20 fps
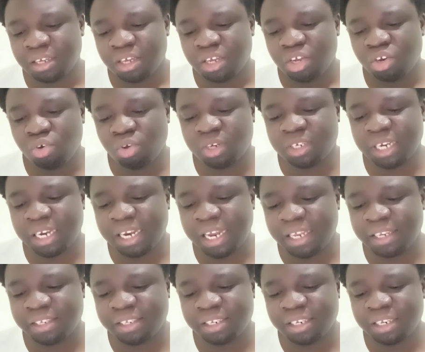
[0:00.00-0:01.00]
Dr.
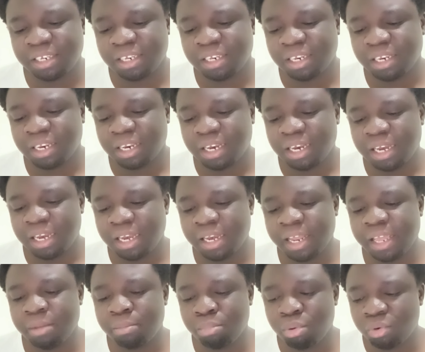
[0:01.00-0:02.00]
Nancy
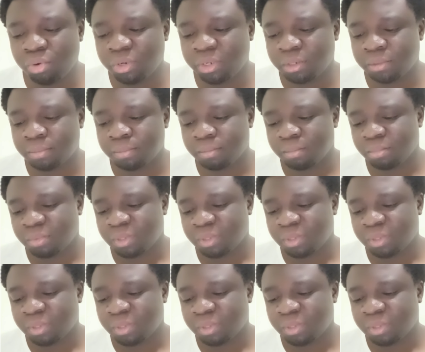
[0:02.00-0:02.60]
Laibun